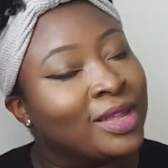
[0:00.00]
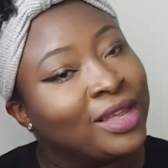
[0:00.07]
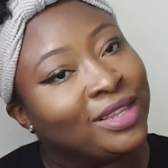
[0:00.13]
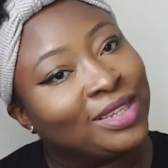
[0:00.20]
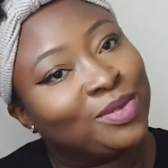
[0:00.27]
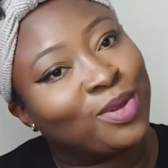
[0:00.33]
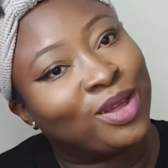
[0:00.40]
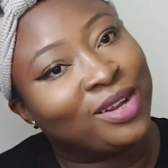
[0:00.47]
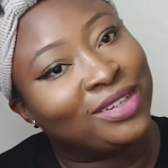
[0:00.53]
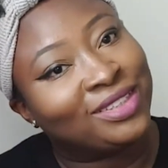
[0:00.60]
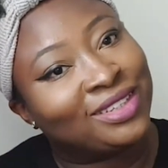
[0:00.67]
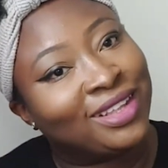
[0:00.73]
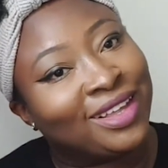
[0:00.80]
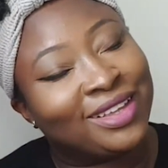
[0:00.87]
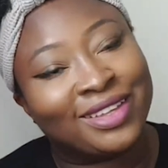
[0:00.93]
This what it looks
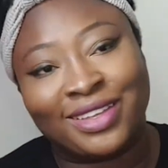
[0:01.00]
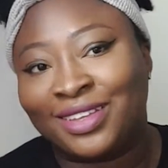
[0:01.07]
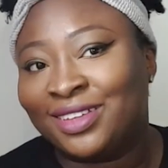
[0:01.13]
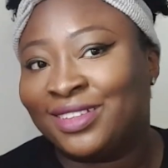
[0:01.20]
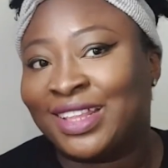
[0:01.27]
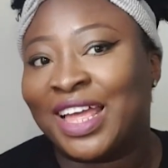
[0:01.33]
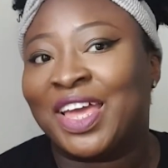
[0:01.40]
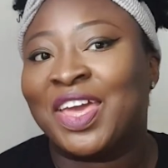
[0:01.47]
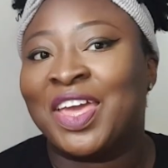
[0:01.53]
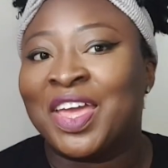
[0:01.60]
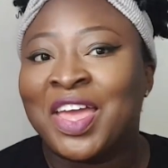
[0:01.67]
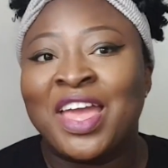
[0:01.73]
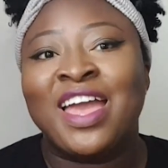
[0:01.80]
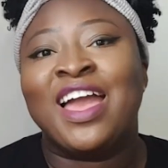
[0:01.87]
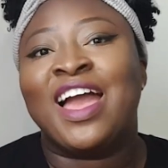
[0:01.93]
like. Like,
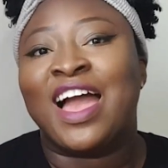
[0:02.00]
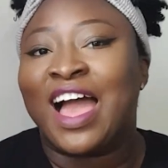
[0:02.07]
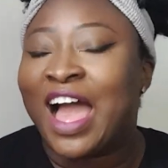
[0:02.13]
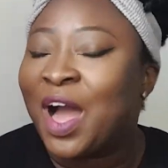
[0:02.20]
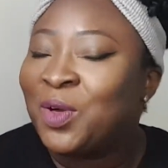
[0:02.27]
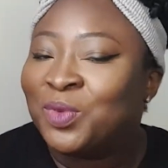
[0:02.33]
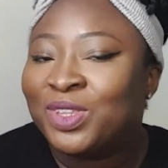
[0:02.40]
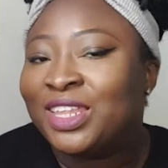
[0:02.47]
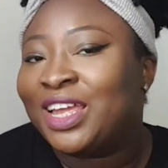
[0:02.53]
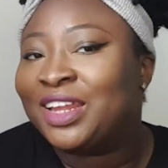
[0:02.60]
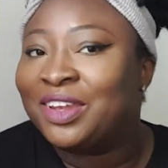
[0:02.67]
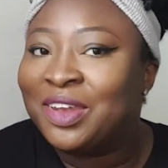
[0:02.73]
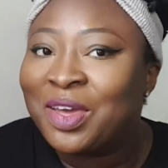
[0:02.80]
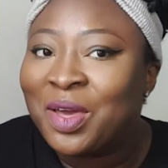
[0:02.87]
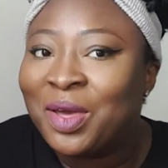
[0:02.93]
how would they
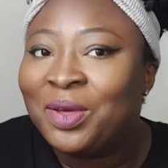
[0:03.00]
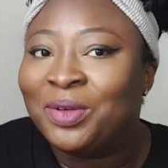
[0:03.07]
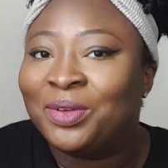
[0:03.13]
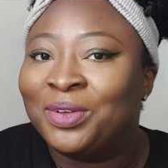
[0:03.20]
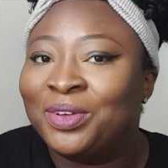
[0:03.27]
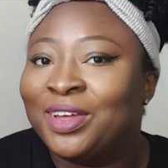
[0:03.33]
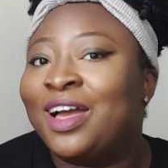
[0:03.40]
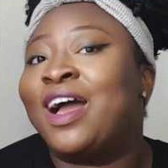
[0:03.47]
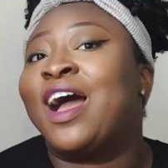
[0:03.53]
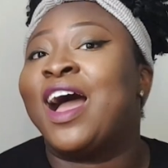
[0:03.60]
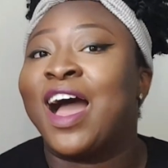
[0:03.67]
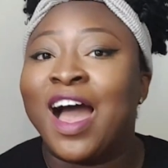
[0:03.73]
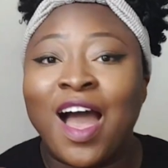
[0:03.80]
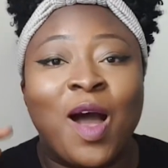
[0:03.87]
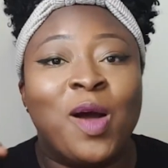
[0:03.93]
know?
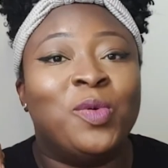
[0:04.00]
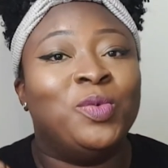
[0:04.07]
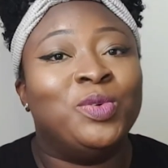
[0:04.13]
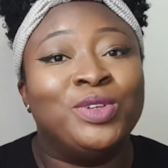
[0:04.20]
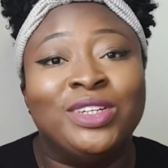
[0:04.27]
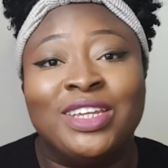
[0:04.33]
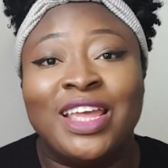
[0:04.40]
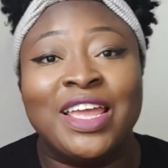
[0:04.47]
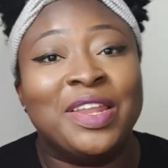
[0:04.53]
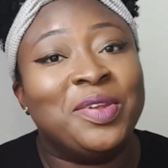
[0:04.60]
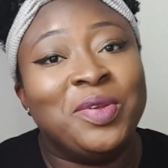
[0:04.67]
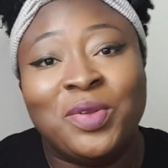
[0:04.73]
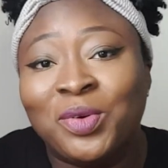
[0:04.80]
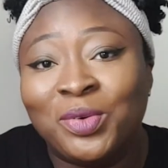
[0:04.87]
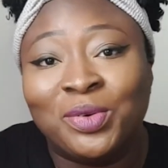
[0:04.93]
How would they
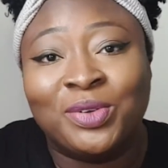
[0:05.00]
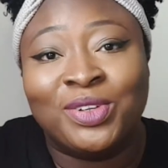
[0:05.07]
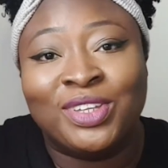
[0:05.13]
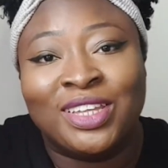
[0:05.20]
know?